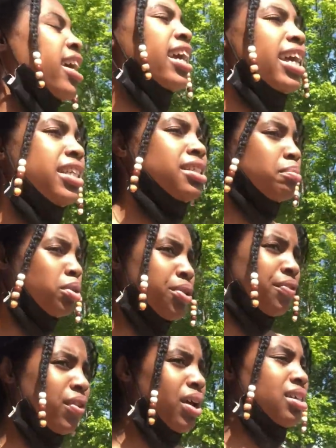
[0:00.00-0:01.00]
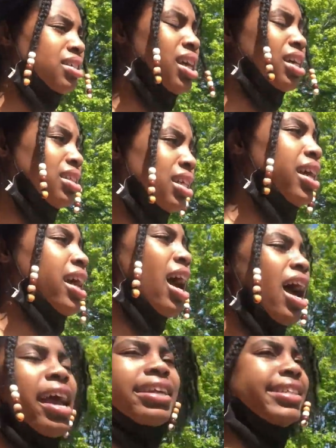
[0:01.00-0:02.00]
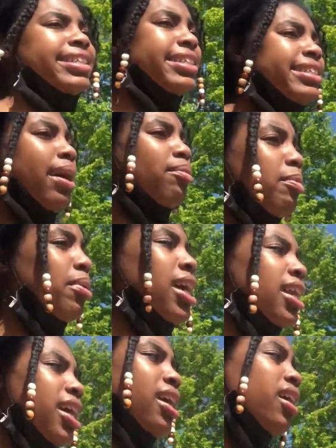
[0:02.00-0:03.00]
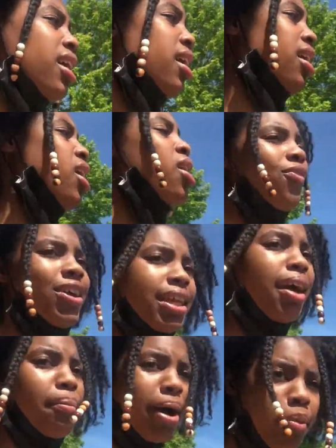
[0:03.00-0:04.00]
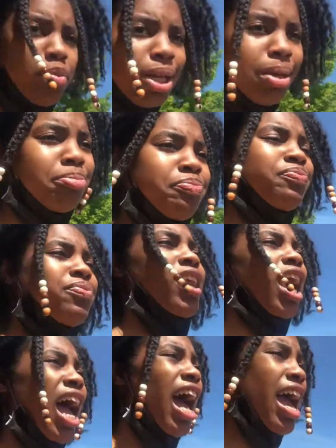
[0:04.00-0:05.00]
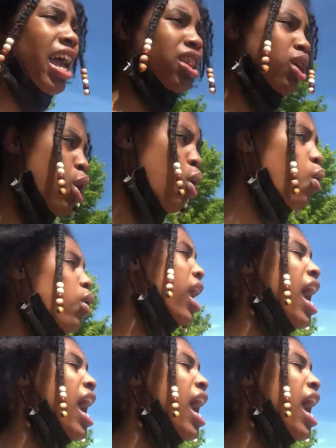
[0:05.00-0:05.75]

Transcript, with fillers: It's beautiful outside today. I need to stop complaining. One thing about me, I hate the cold.